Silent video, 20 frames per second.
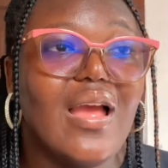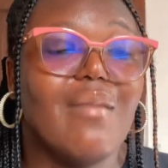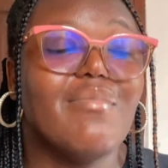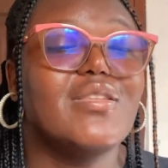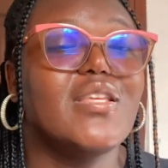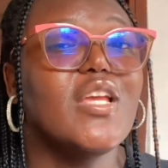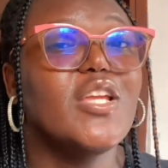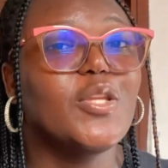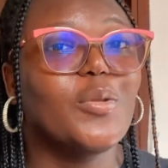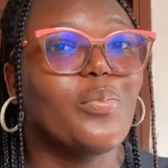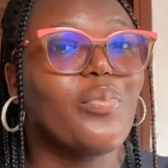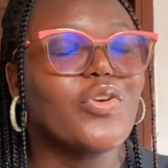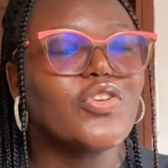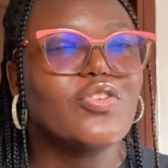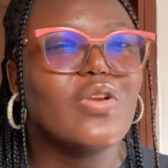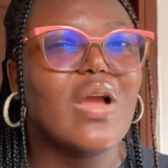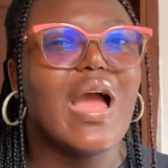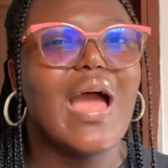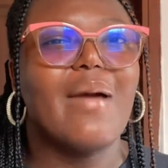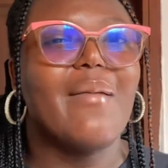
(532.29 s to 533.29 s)
I'm saying
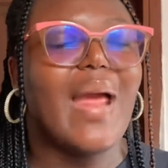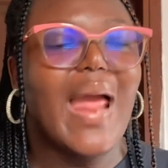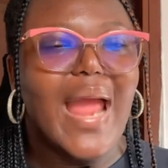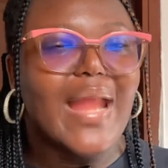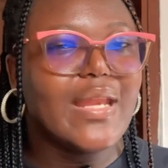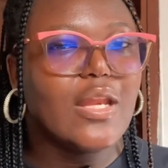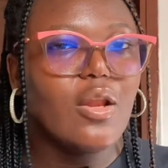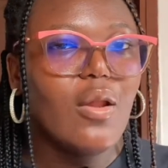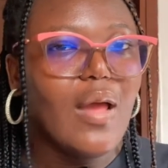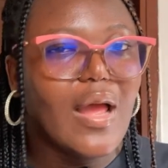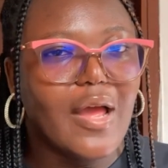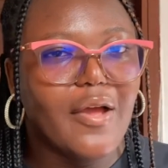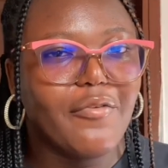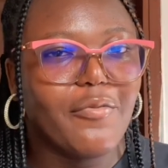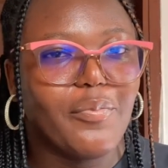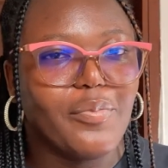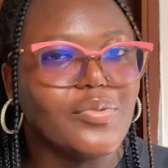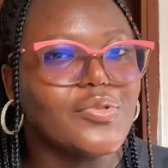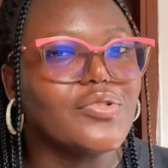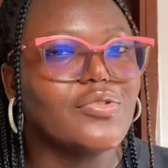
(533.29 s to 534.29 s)
depression. I did not
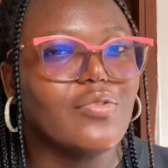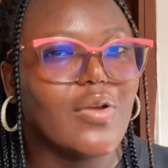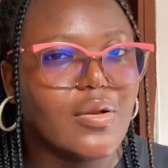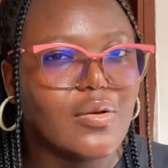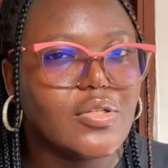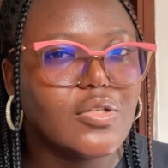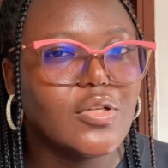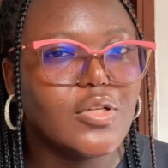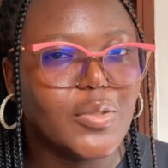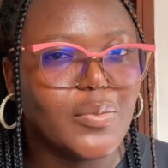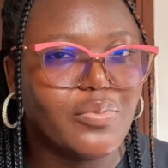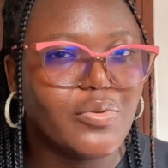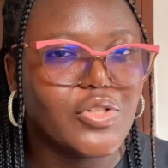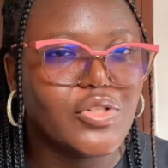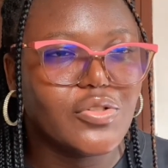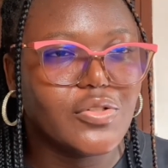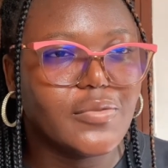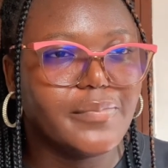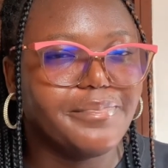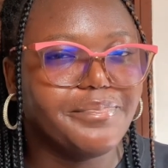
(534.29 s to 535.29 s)
have post-graduation
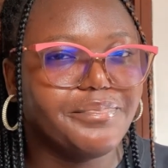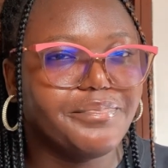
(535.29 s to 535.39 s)
depression.